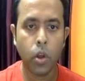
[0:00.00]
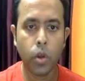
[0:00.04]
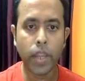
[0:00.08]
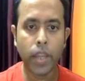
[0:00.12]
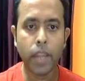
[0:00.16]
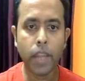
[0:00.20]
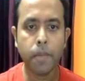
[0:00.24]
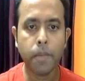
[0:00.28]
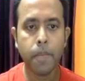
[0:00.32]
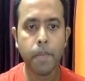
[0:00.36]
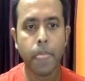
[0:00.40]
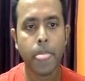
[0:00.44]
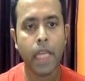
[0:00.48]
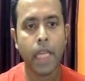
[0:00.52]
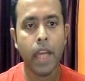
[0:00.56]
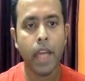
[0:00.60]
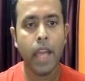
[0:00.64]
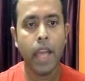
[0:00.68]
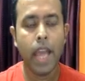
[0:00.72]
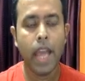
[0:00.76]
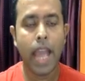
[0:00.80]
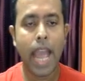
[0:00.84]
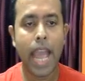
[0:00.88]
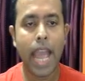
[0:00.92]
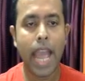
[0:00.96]
Okay,
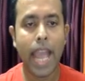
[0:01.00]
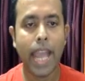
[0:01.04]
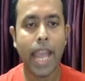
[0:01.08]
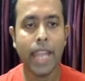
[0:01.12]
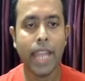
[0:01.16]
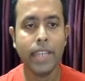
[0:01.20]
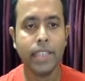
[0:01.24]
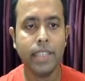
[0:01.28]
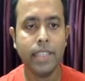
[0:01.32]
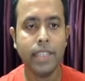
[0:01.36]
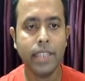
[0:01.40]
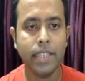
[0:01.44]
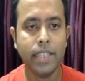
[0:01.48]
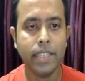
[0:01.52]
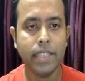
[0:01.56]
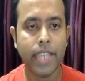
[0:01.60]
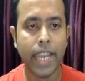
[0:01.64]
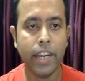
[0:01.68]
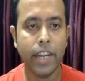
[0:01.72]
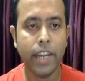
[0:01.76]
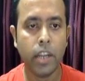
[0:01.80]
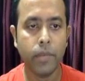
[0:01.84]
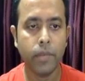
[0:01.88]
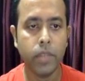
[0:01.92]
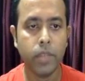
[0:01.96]
and this is
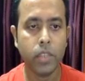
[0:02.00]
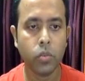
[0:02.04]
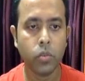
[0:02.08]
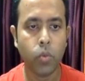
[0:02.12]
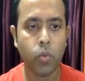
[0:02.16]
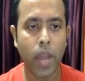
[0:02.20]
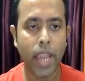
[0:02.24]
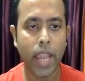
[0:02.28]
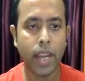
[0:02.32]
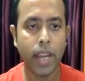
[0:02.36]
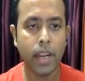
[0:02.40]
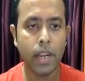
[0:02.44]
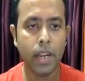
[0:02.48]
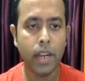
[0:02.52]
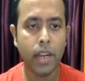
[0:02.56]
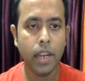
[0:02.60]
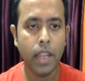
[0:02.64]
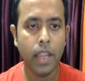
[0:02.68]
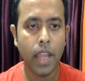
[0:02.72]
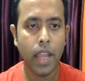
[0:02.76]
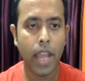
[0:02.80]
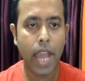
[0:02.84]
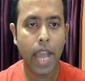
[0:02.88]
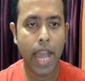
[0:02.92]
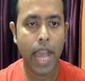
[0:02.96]
the end of this while,
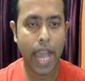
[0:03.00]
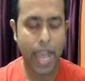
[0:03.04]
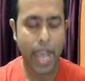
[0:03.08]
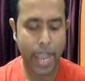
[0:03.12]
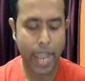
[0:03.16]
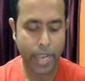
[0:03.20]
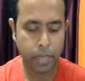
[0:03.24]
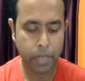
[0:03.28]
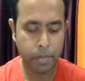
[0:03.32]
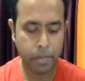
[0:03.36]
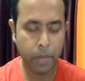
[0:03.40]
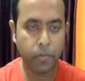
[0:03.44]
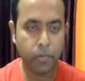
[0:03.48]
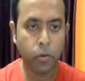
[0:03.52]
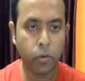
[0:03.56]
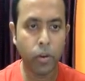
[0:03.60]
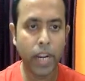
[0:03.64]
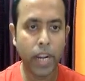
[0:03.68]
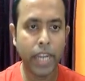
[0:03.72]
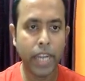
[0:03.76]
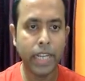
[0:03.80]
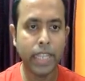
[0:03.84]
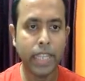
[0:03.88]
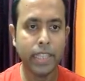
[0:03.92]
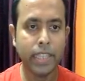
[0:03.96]
and
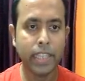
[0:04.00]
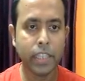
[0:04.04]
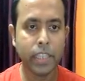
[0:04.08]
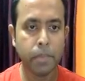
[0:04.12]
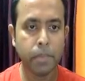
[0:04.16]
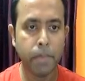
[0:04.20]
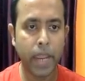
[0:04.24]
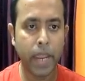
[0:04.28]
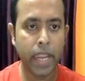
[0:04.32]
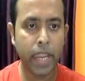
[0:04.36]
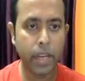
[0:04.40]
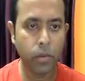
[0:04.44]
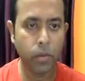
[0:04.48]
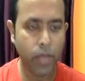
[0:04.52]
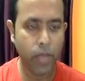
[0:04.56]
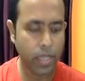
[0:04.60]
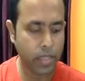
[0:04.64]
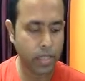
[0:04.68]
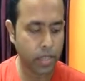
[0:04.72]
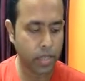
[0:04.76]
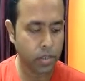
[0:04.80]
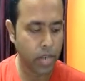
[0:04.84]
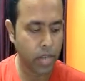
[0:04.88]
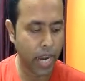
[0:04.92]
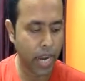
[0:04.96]
before ending this main,
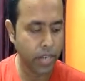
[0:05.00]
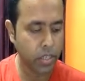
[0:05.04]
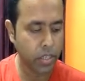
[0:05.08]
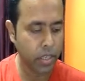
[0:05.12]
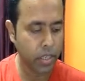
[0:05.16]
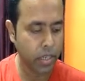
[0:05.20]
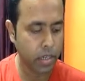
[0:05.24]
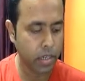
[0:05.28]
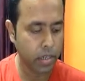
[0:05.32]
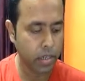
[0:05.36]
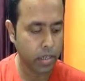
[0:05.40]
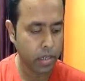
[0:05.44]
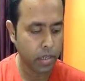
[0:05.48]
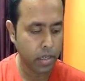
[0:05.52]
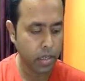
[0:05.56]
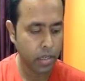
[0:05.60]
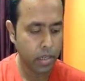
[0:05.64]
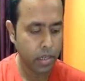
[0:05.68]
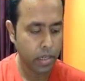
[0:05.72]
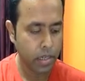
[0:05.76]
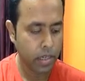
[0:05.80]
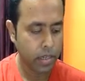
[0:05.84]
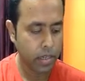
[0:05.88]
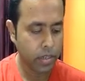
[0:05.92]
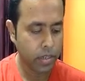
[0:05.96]
we just write here
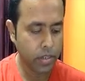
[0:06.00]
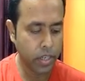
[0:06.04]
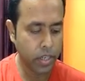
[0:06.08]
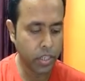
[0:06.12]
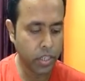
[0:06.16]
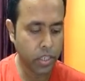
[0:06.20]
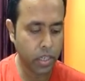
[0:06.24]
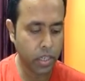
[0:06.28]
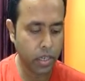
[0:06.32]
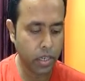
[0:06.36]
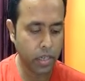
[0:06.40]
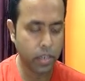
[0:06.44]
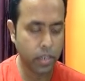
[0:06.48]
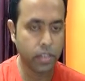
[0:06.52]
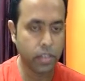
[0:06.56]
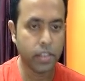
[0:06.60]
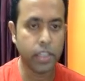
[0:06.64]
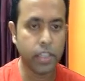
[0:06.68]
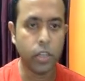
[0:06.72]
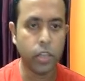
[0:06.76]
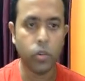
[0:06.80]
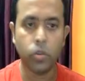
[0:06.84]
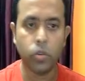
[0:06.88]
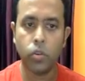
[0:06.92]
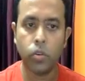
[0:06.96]
return
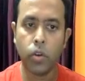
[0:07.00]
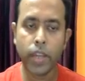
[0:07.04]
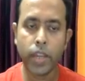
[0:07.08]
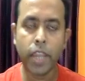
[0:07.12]
0.